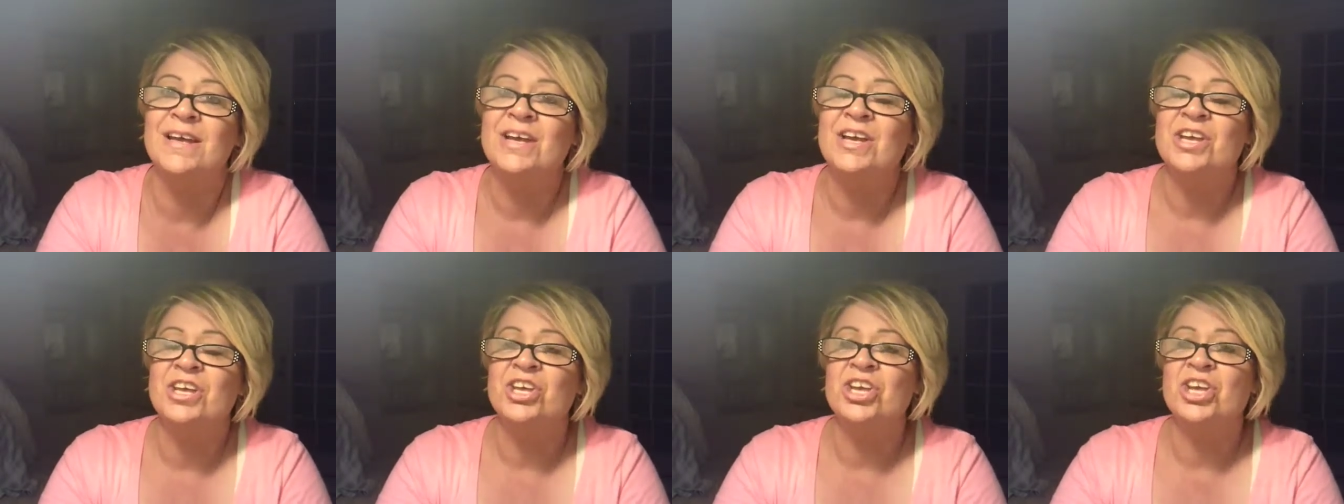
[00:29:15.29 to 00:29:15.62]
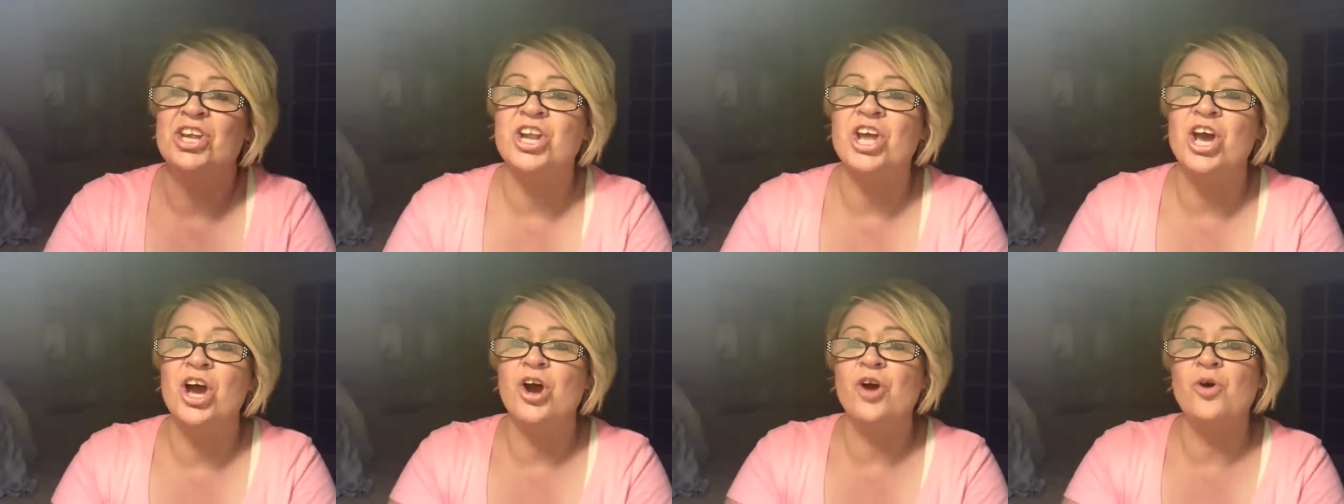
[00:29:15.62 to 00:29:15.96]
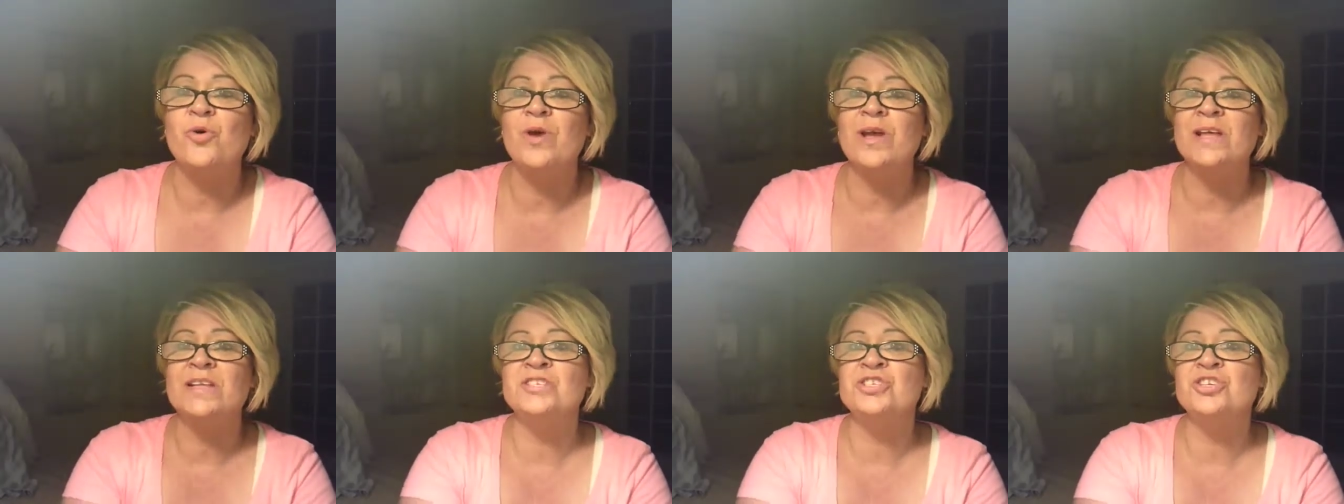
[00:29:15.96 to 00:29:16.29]

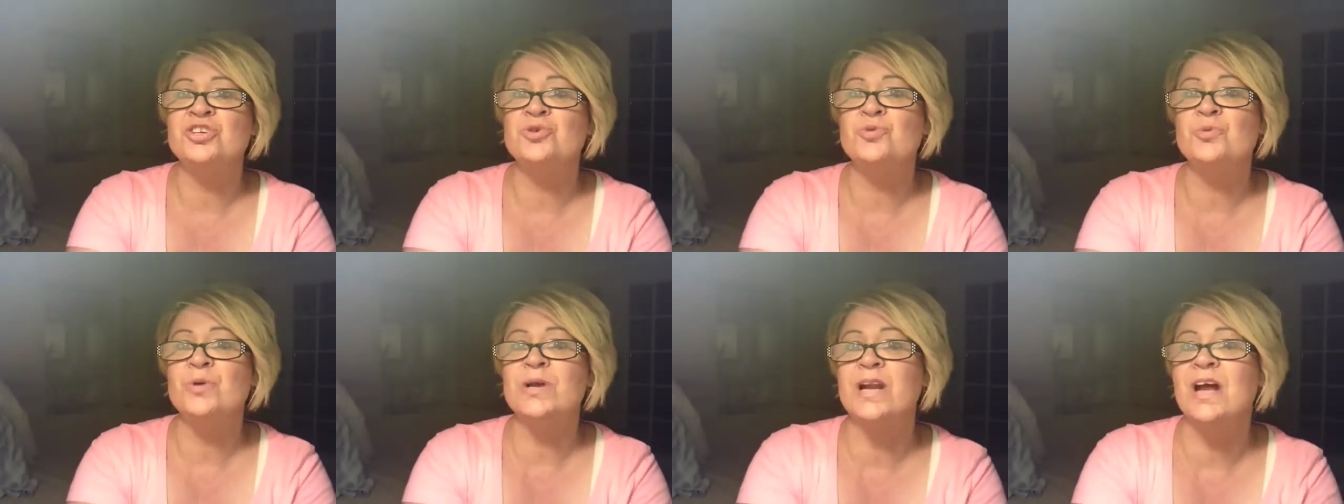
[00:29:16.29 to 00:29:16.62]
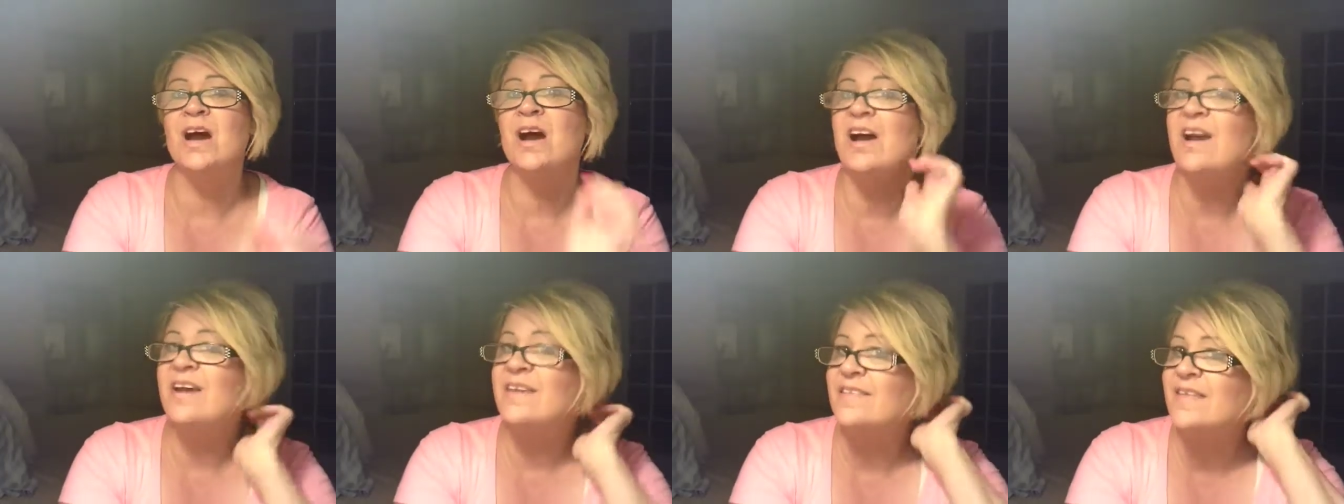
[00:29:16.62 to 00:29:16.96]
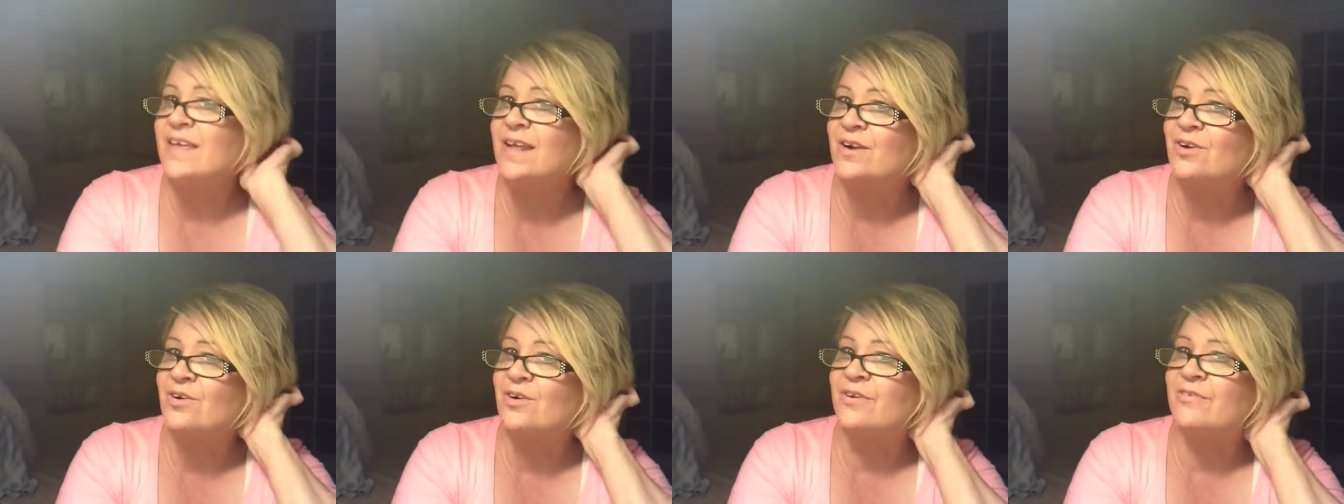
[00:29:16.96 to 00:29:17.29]
It's you and I
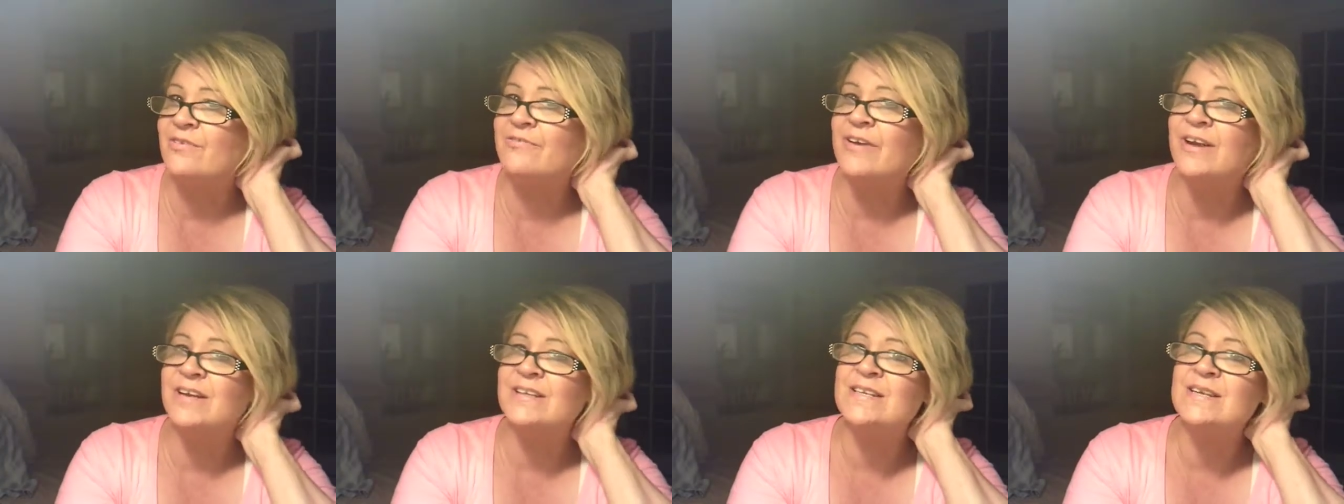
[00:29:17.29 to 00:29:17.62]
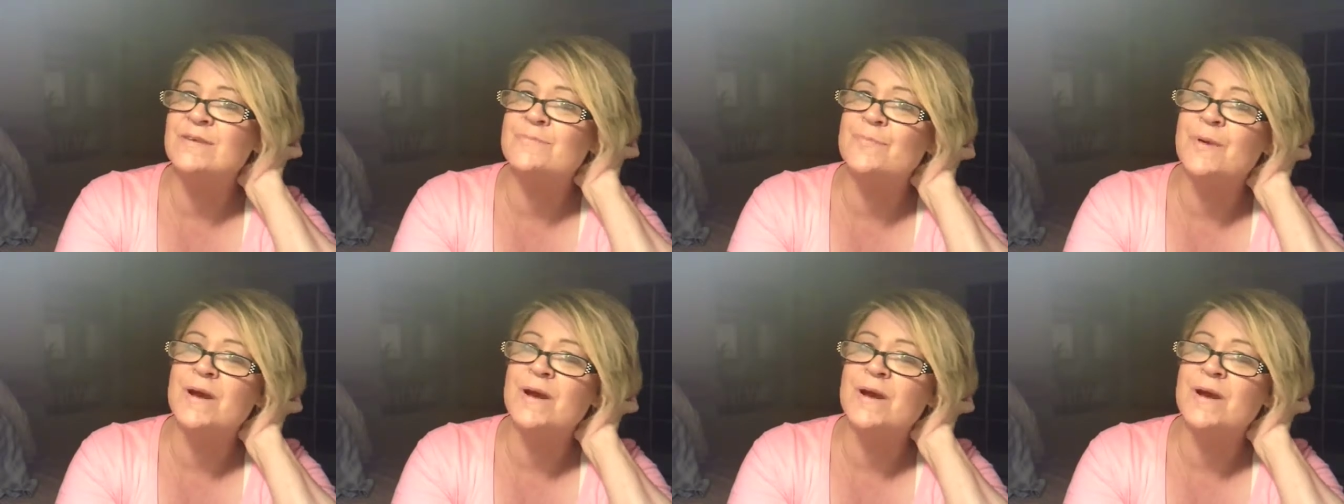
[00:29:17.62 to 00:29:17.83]
that are affected